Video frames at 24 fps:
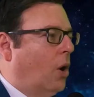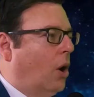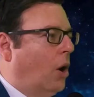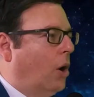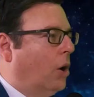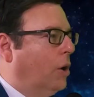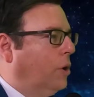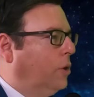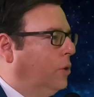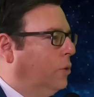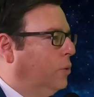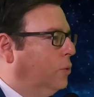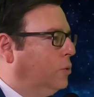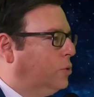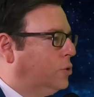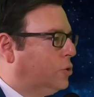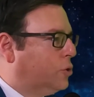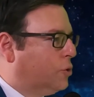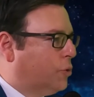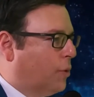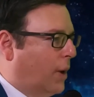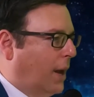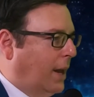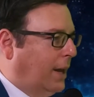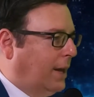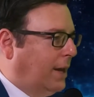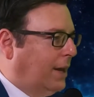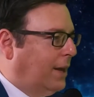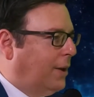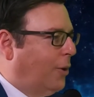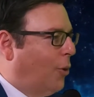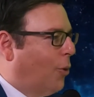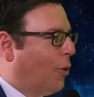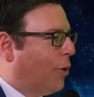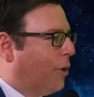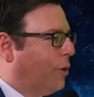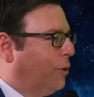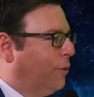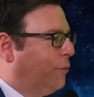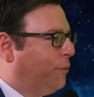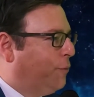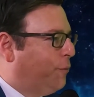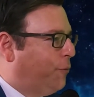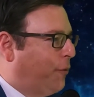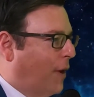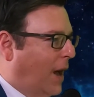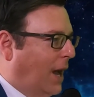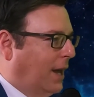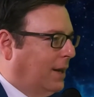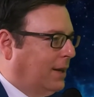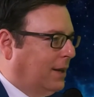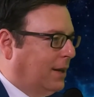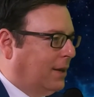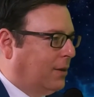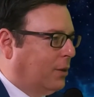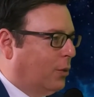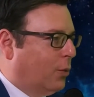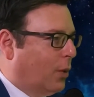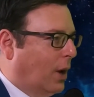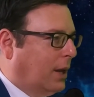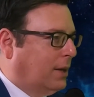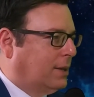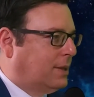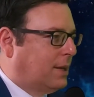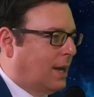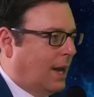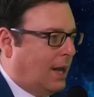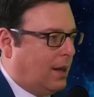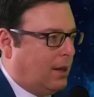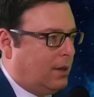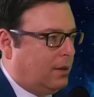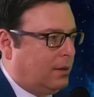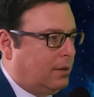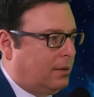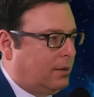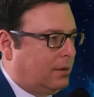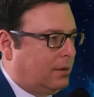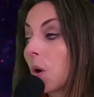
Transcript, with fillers: are you training or are you finding the right talent?